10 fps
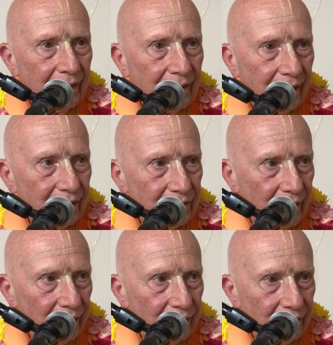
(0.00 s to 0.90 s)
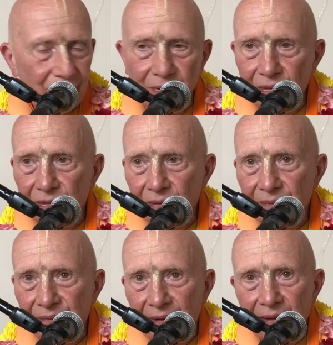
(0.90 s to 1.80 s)
Take shelter of Krishna
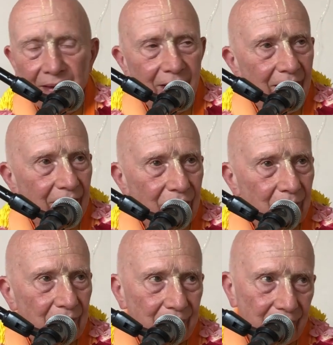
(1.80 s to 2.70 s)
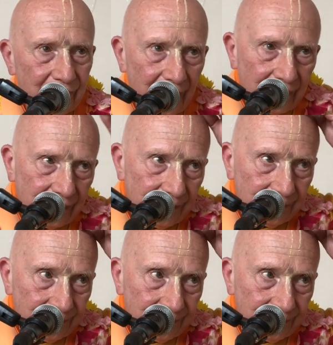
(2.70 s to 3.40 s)
and you'll be protected.